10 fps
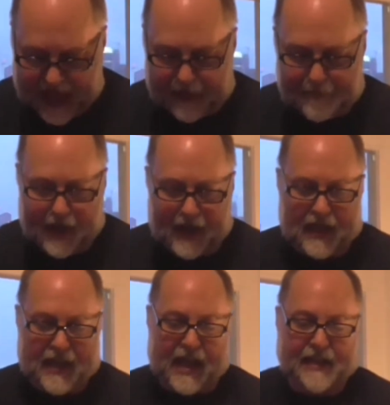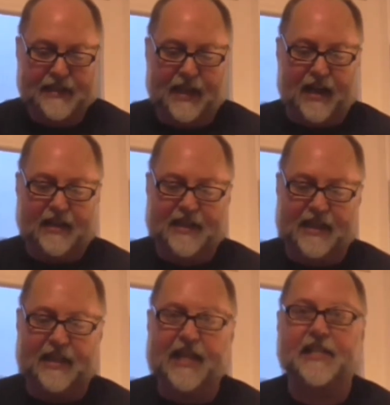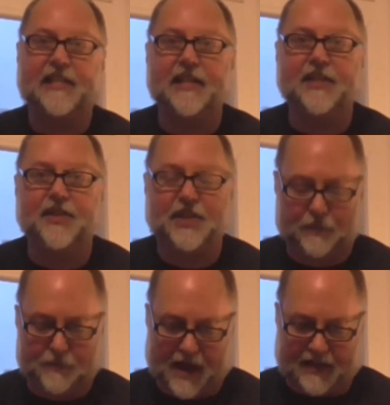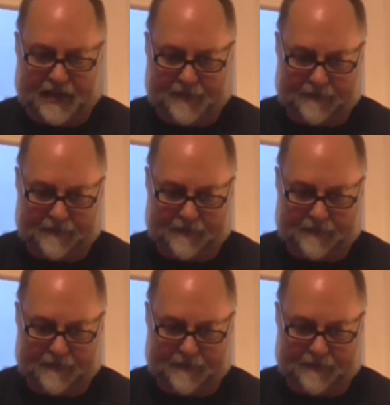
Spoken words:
and my anxiety lest it should spread.